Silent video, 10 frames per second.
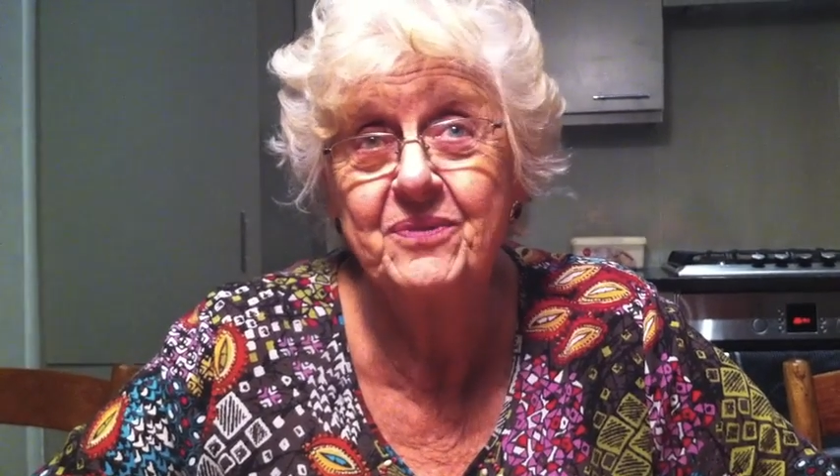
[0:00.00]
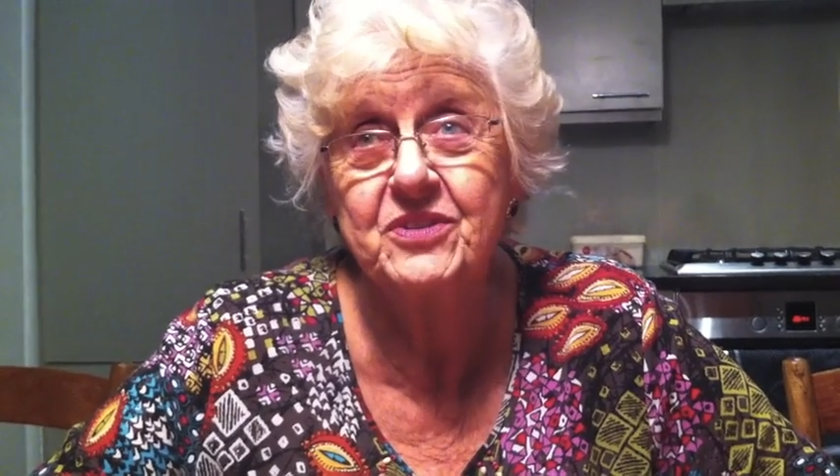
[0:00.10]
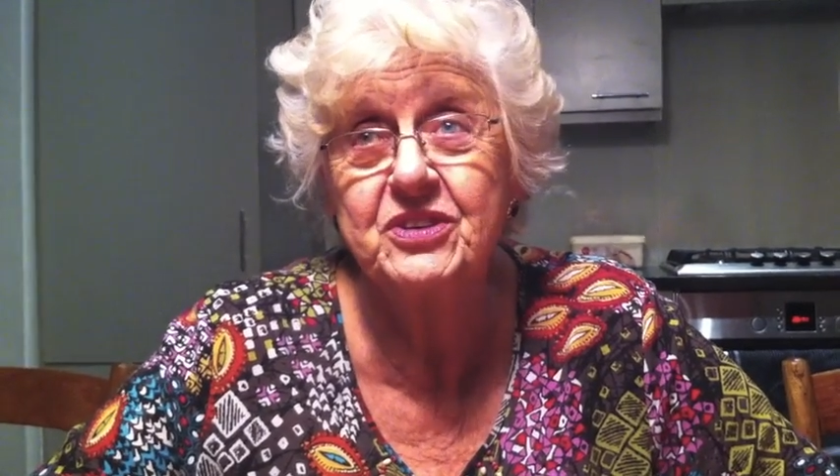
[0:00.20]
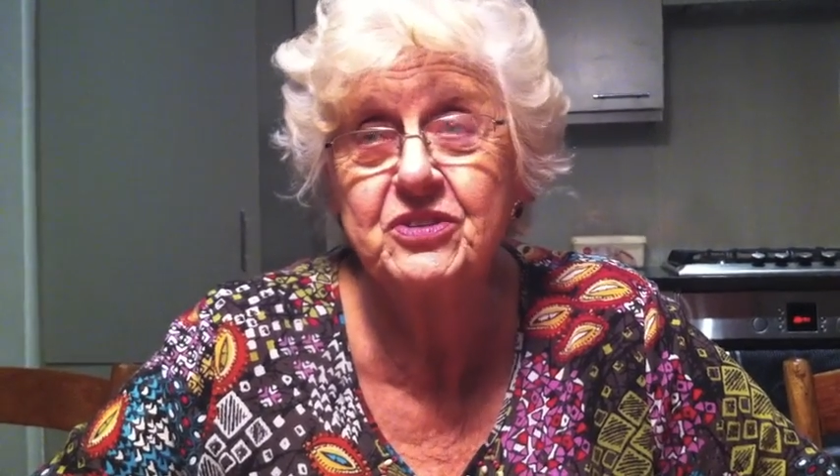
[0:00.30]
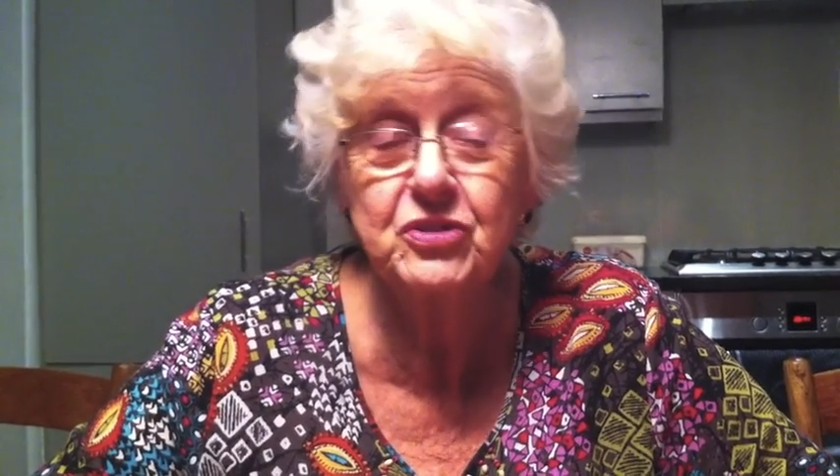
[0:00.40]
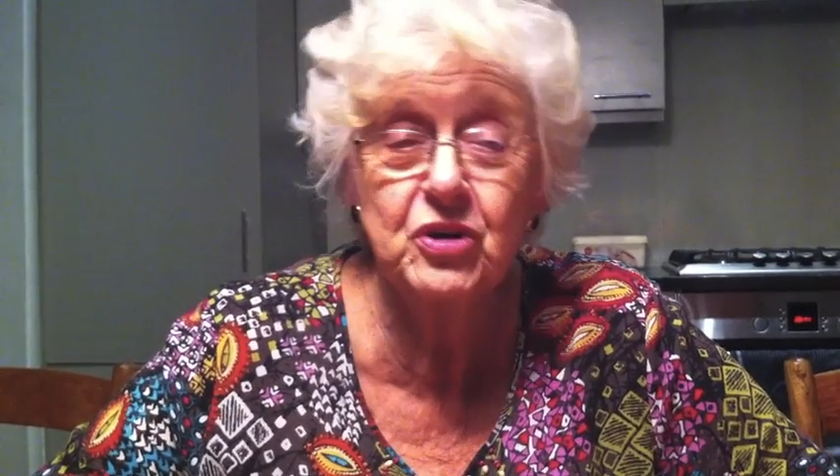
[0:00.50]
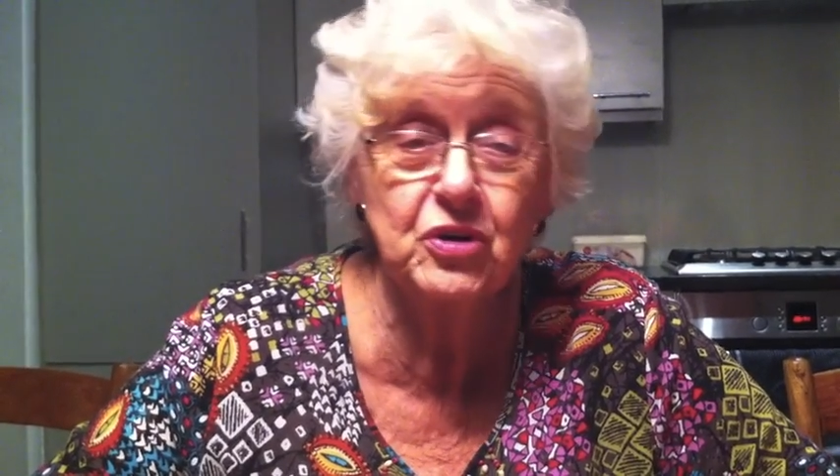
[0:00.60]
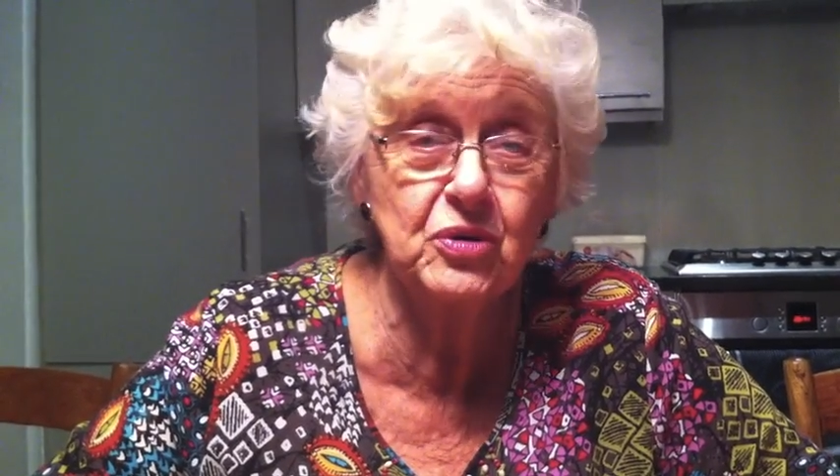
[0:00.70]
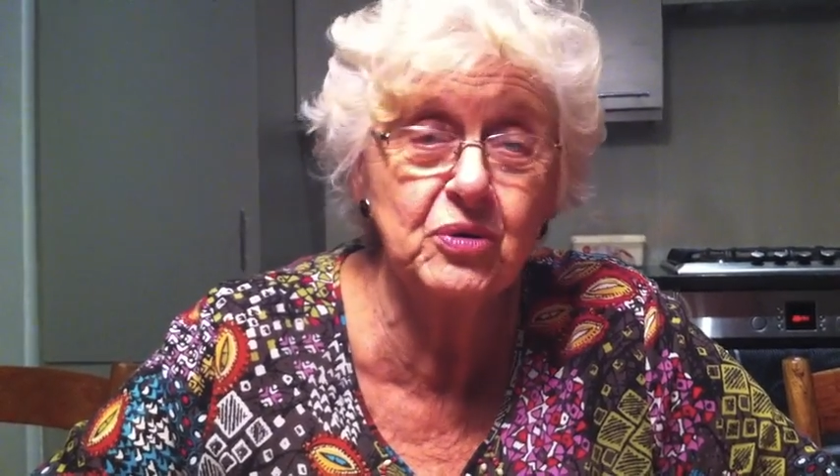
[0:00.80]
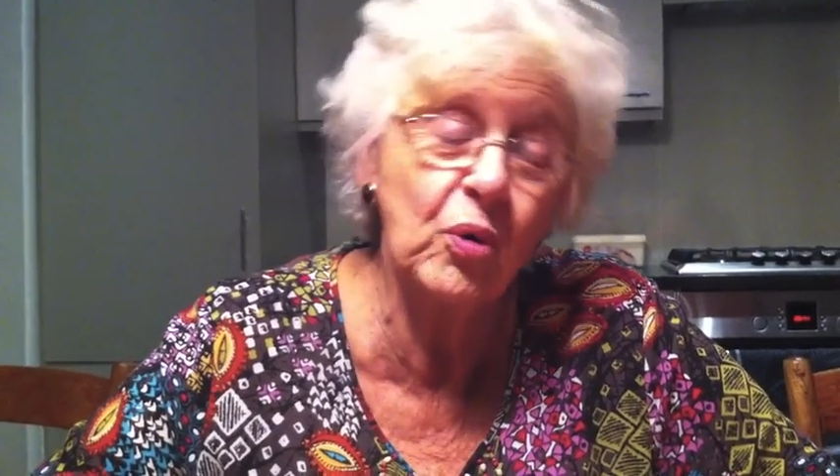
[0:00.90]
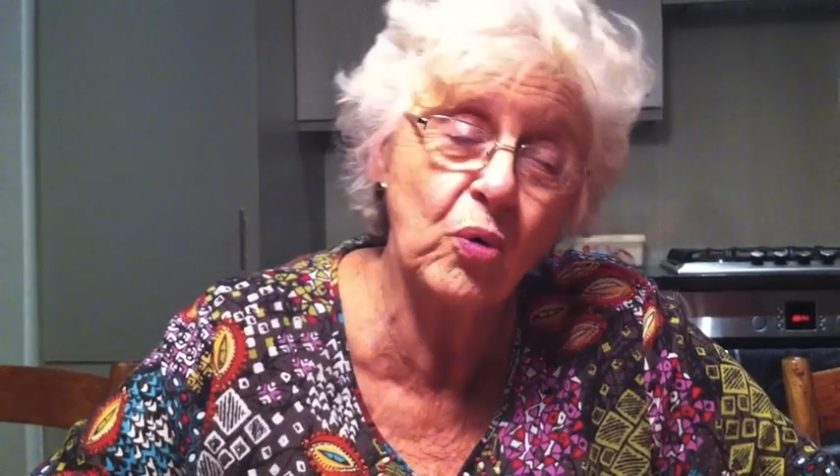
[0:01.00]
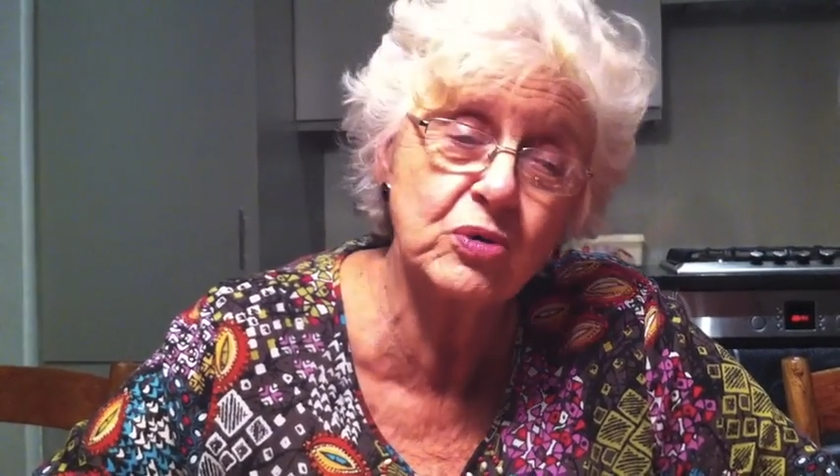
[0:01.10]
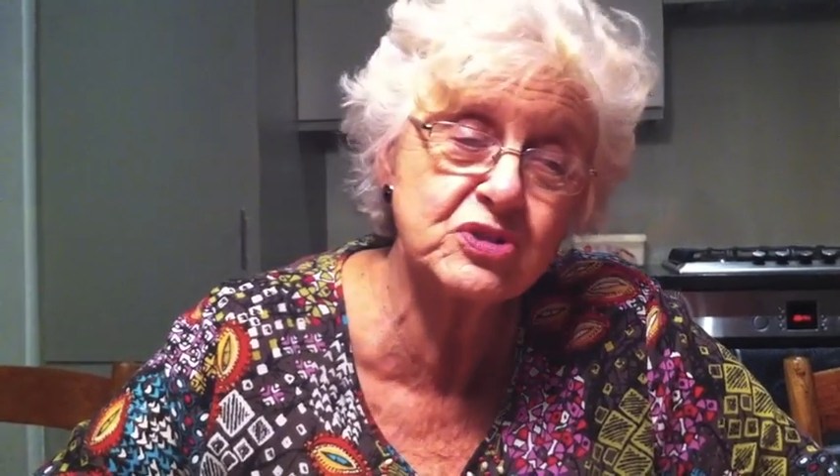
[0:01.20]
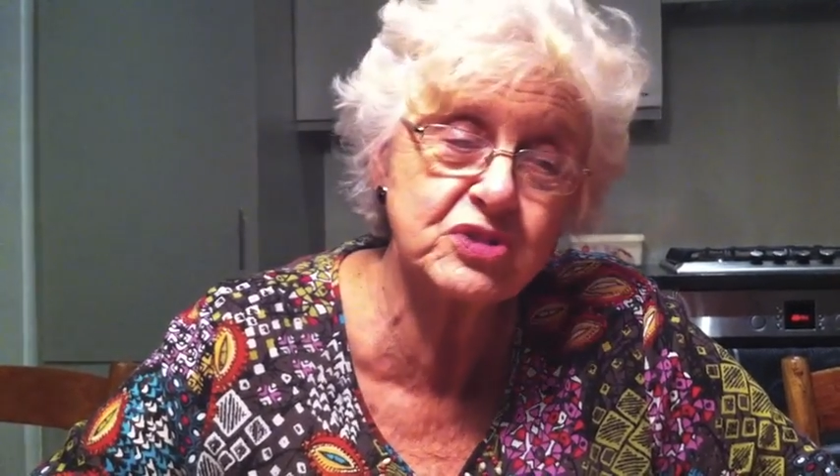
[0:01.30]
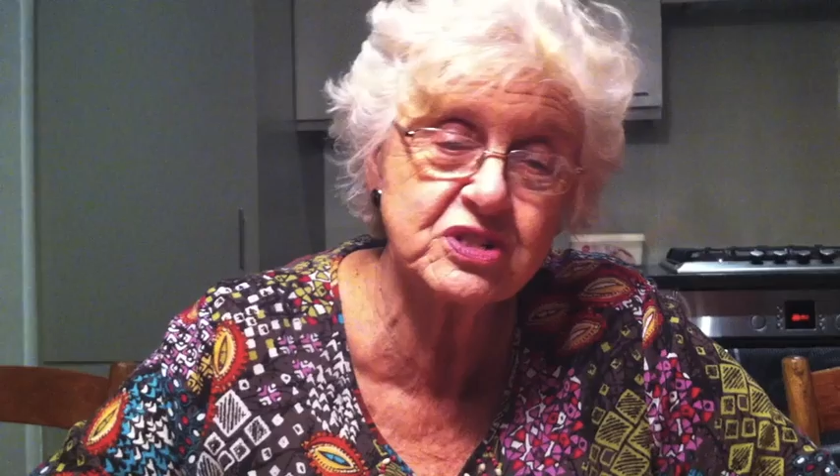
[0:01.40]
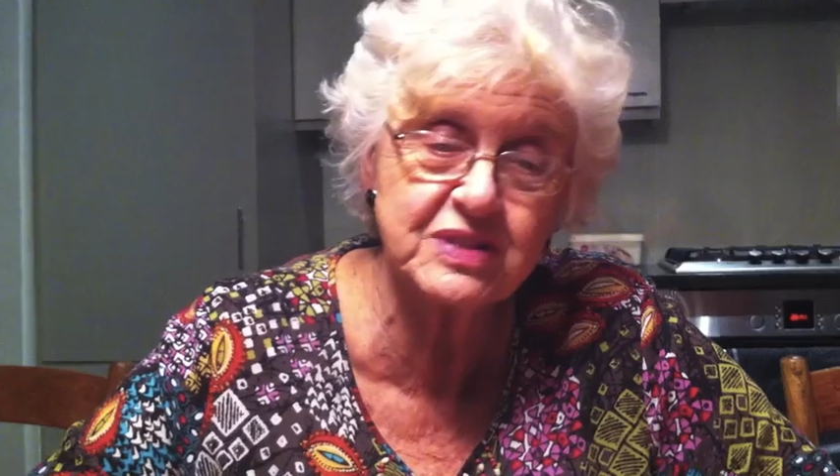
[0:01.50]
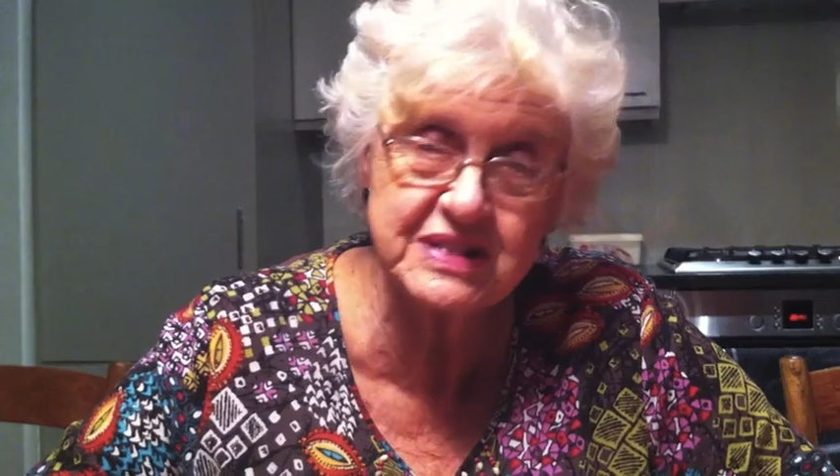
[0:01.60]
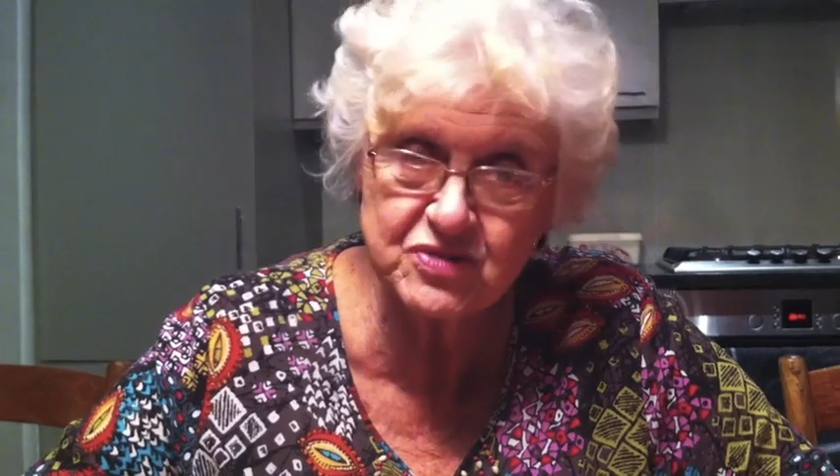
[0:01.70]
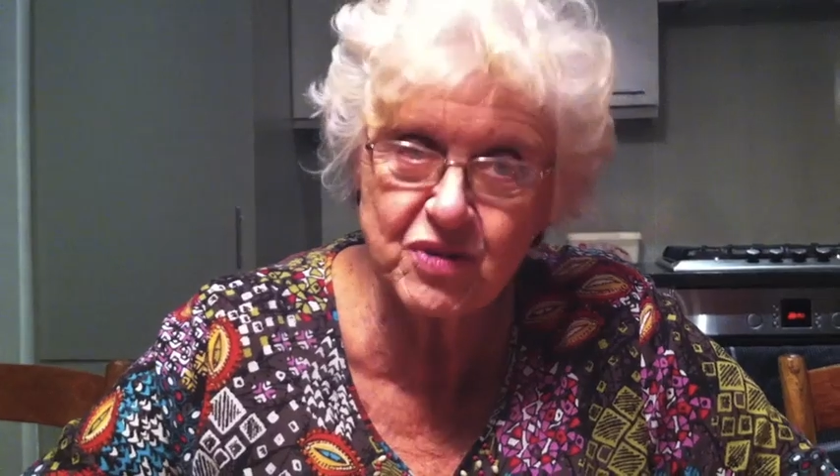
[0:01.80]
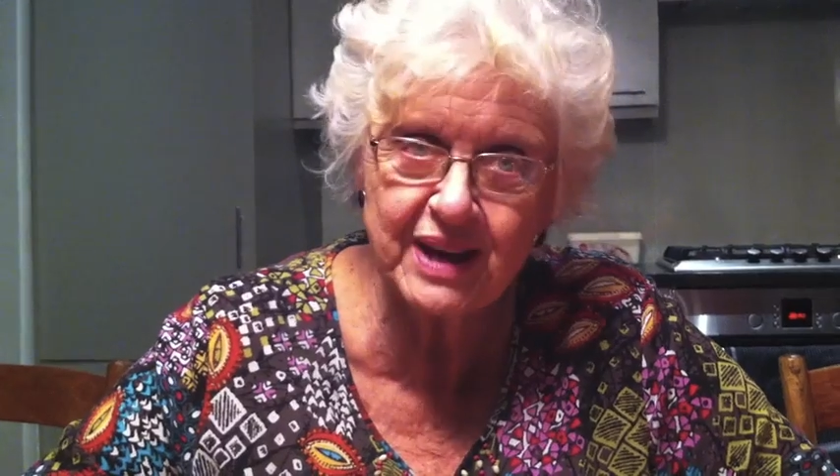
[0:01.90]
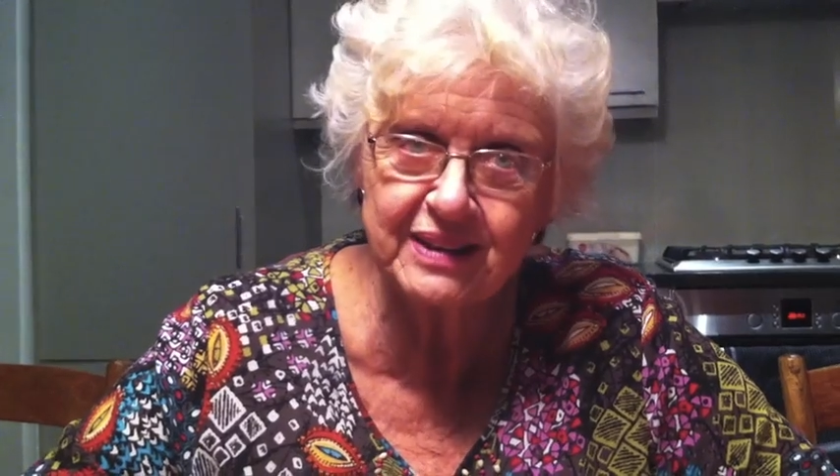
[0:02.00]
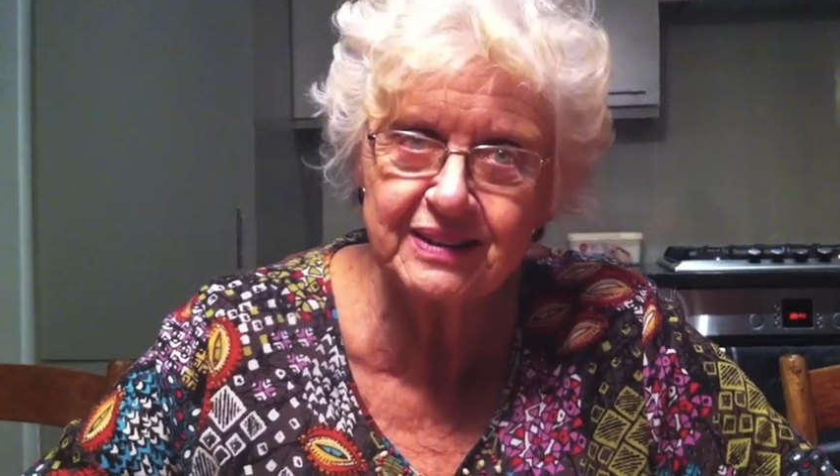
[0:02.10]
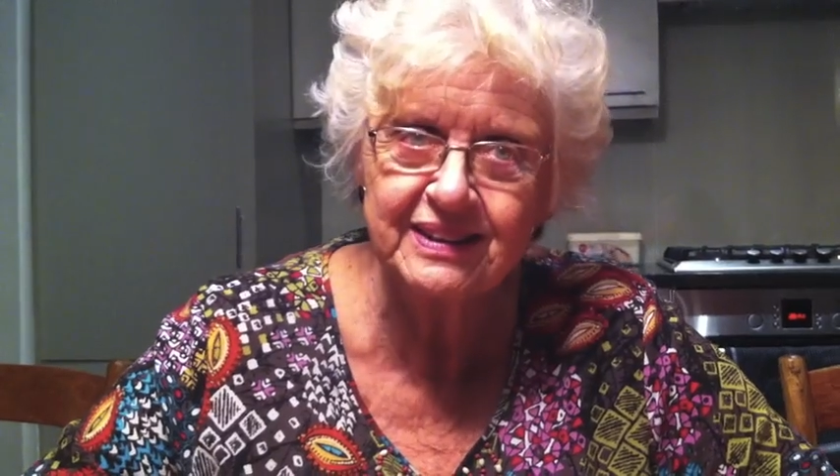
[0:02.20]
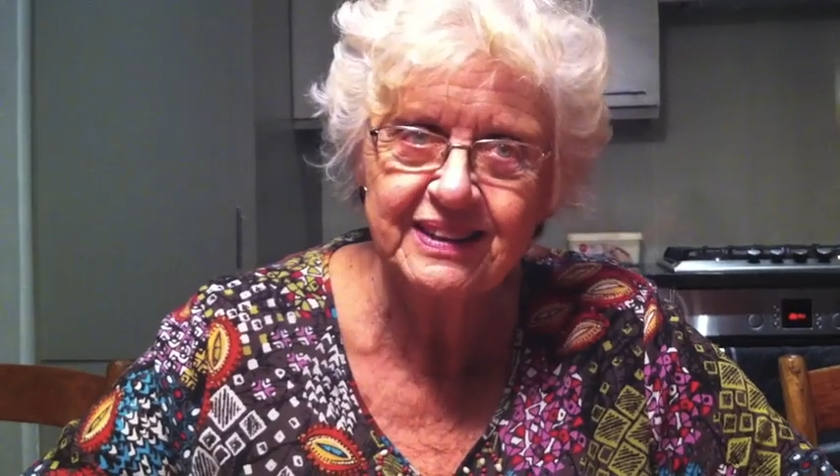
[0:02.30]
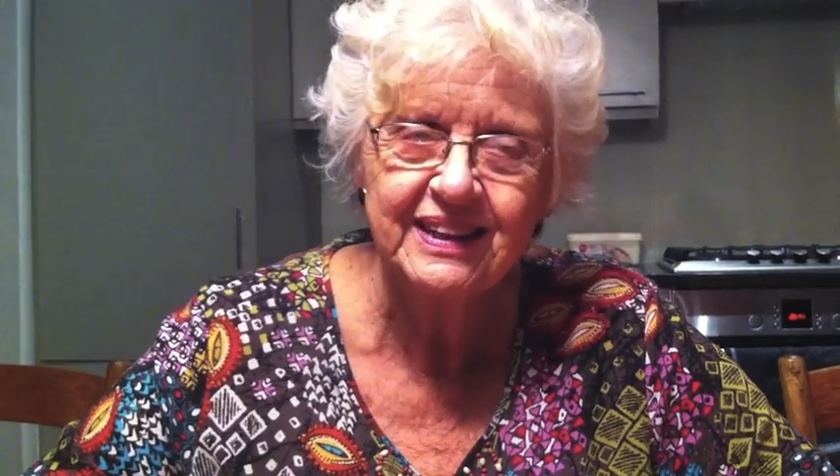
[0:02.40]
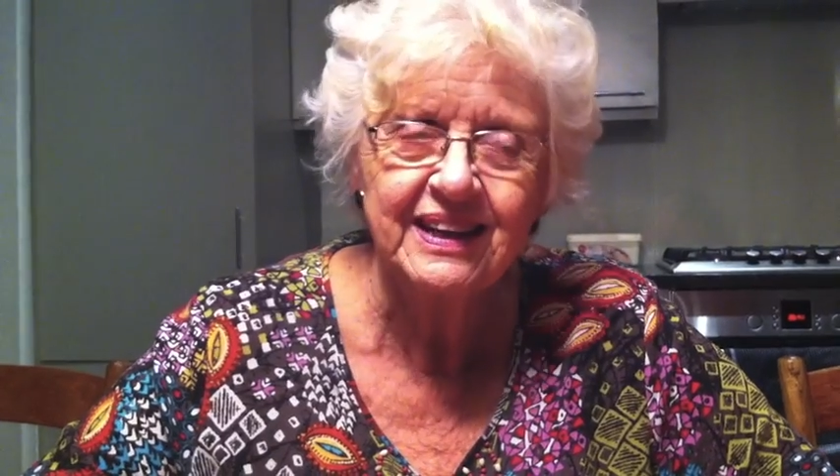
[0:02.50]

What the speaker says: She took her orchestra to Israel.